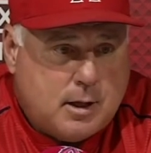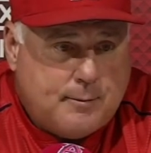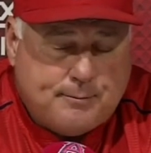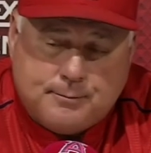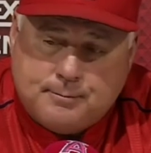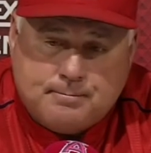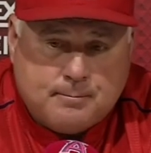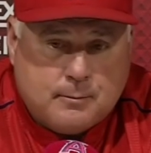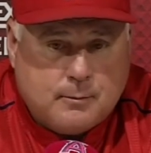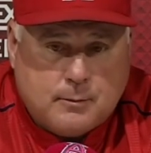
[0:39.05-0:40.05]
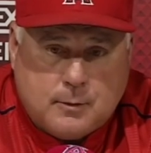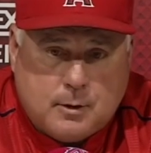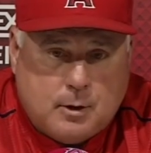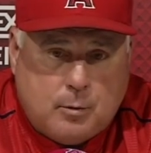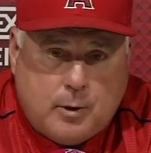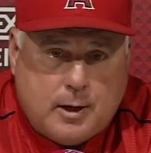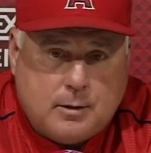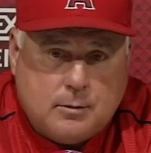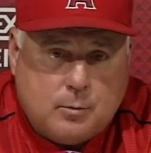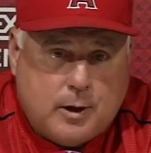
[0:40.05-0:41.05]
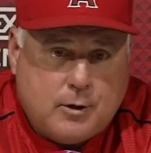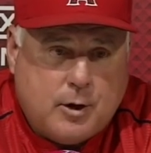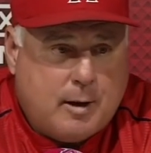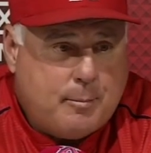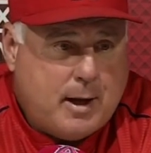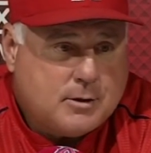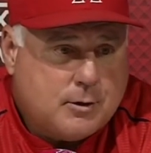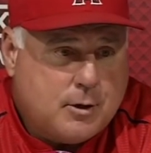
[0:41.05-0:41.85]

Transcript: You know, we had good at bats.